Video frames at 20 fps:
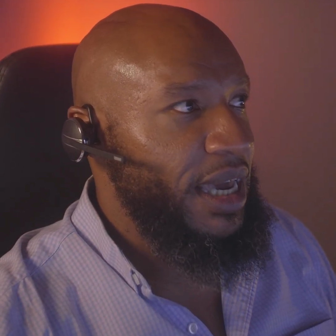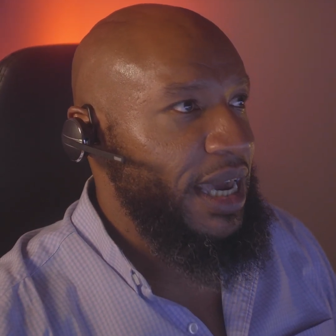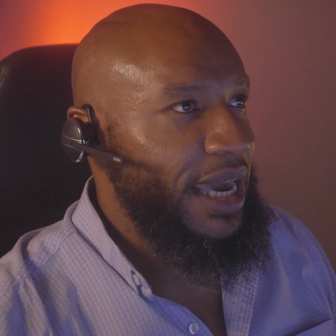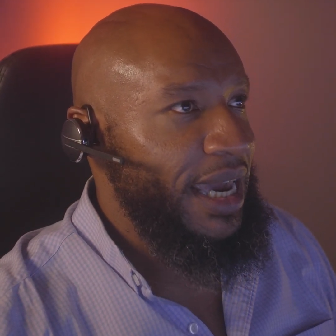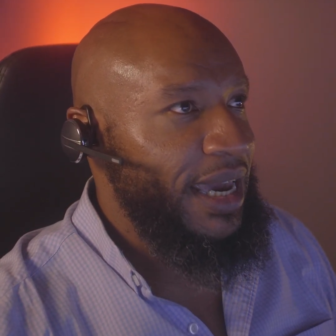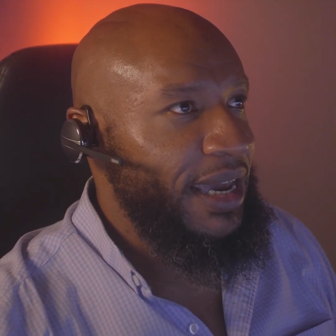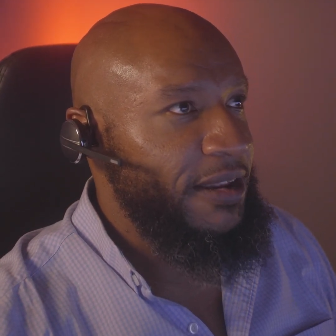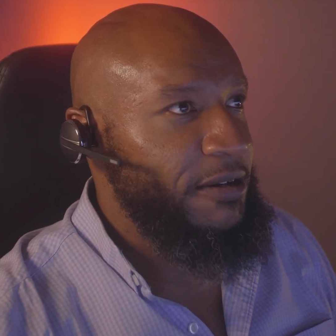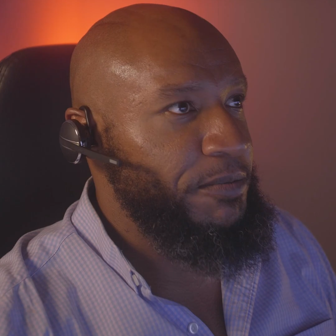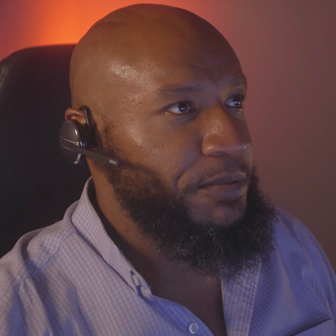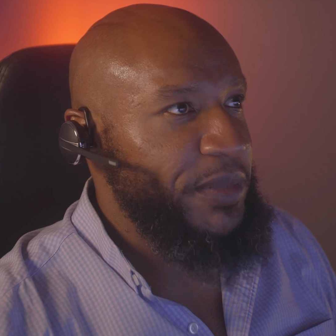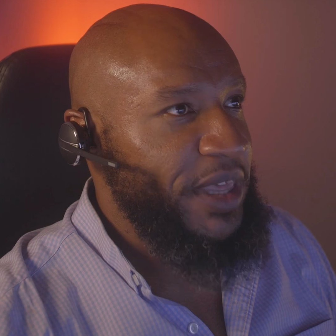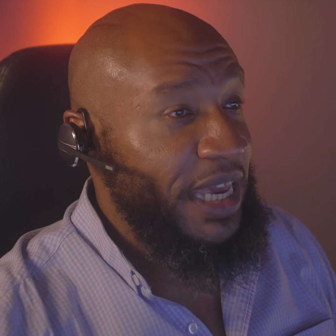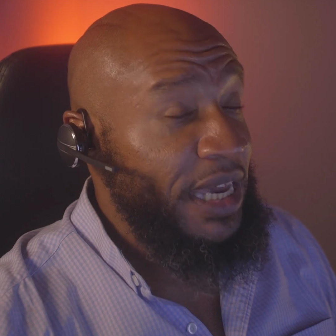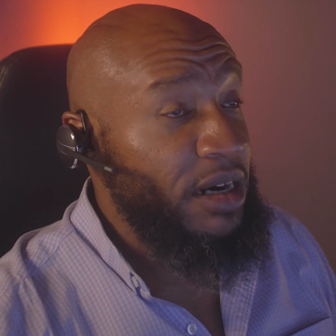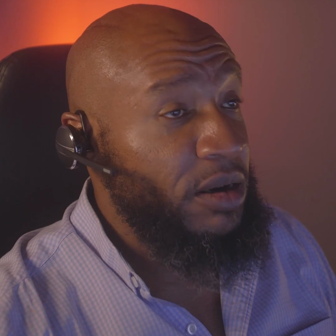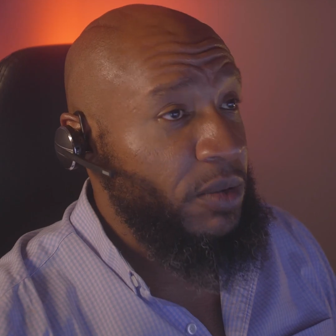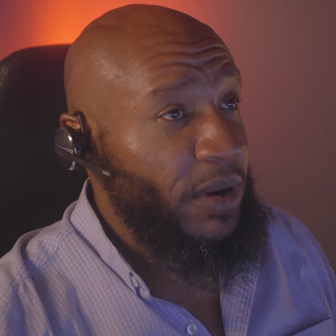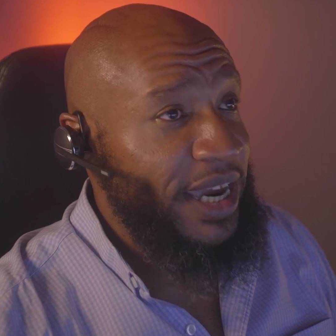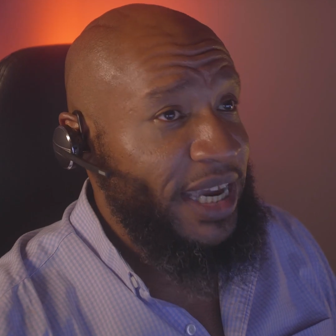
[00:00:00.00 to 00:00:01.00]
And
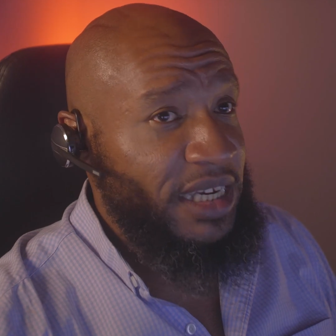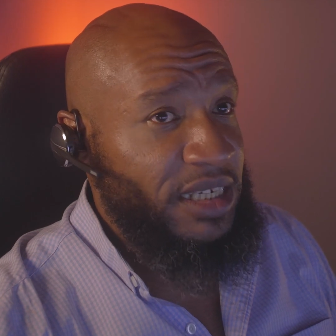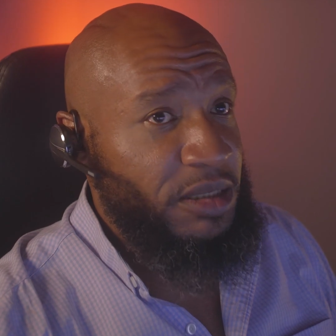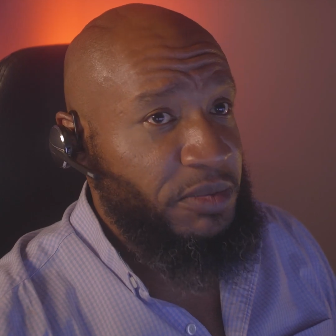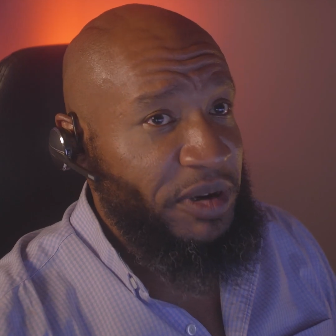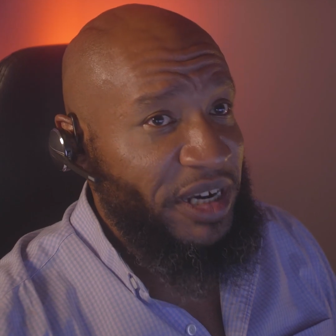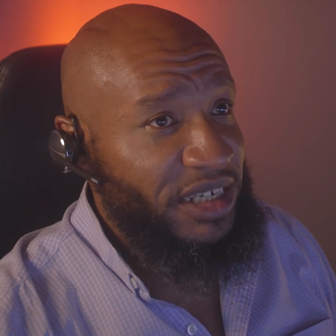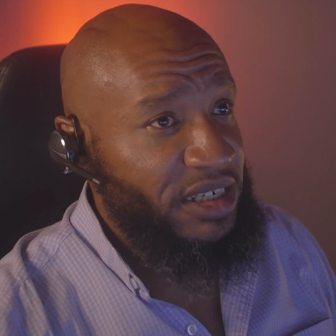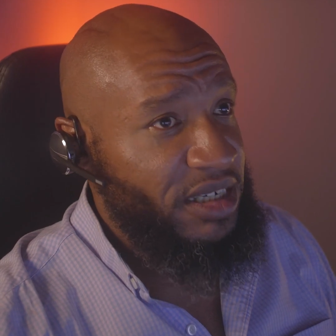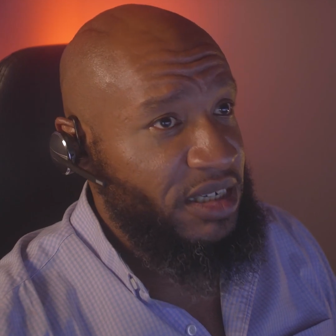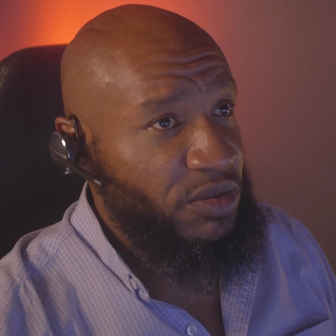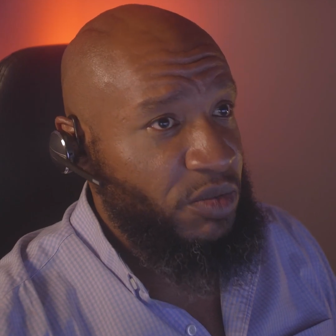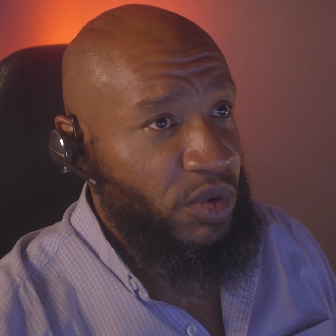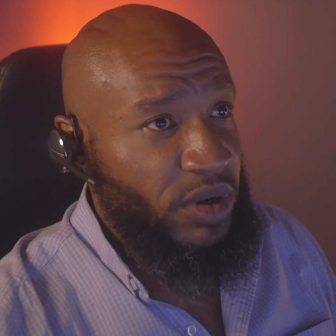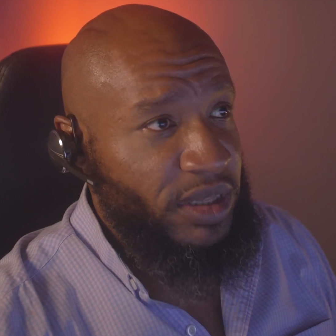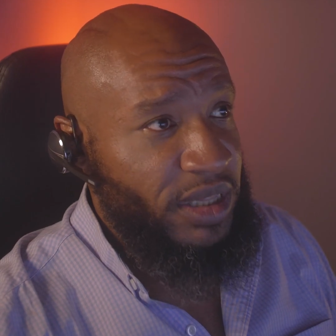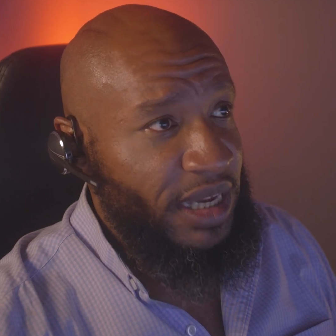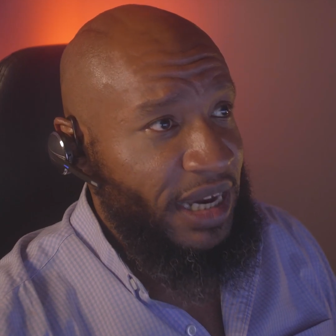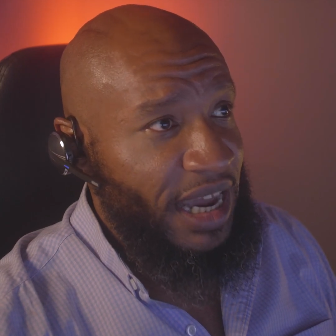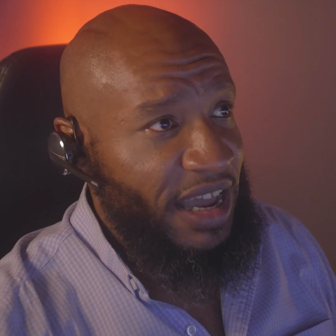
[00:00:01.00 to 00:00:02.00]
in a way, especially
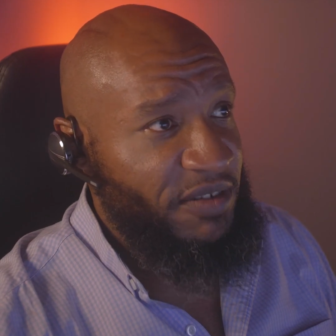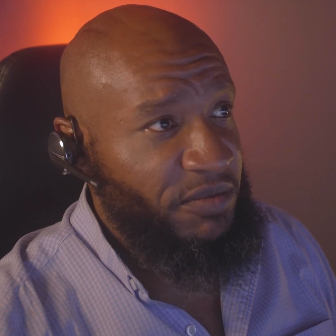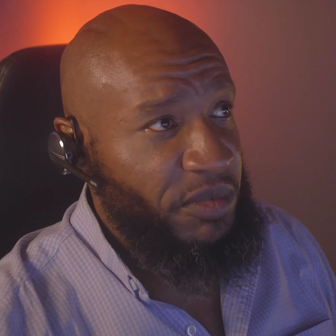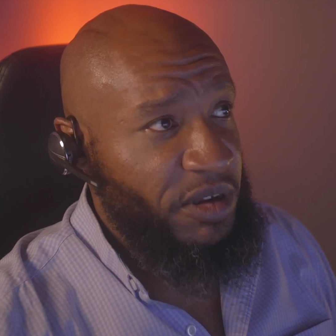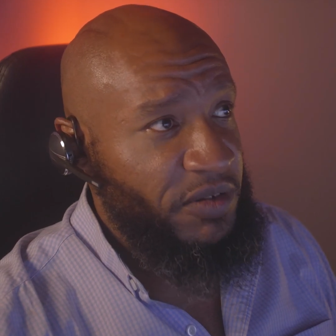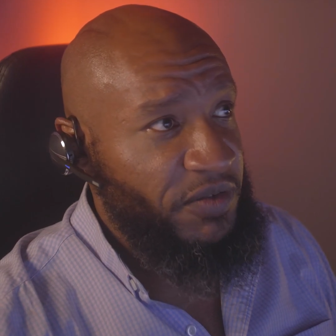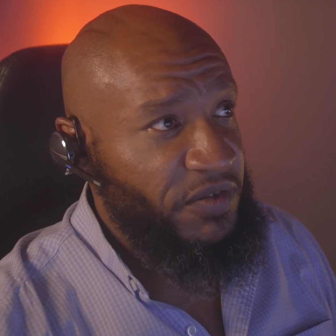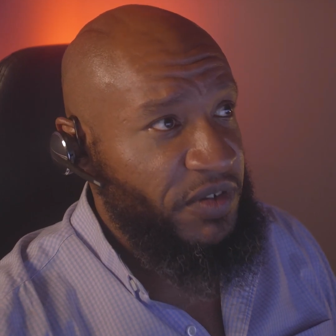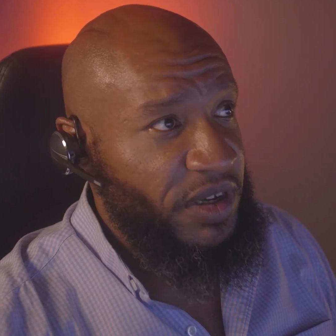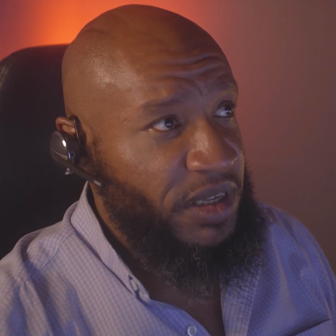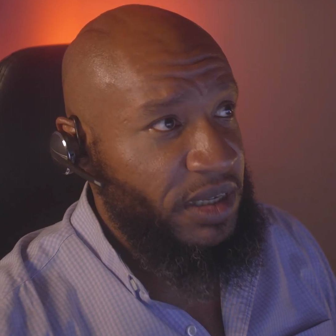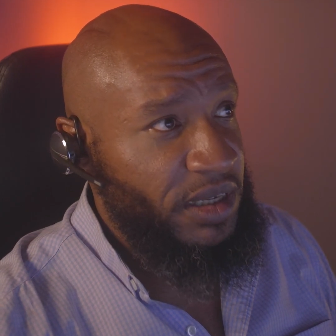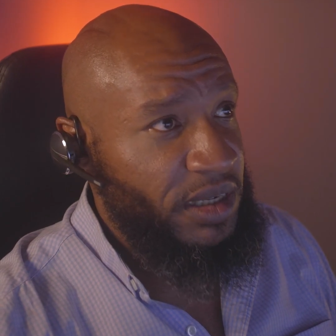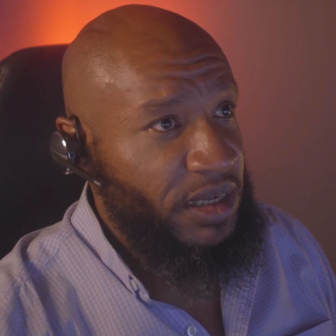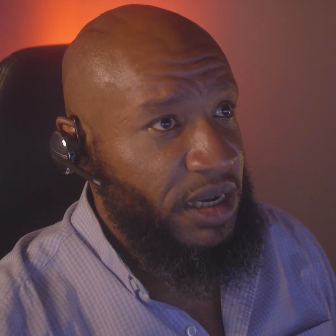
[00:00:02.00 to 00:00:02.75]
one thing I've been feeling